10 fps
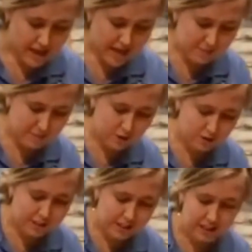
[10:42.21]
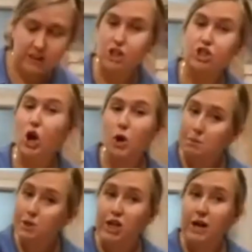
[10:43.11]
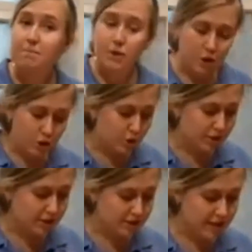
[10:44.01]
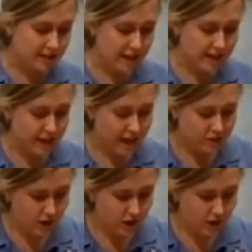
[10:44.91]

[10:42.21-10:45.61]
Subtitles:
It can be used in soap, shampoos, things like that.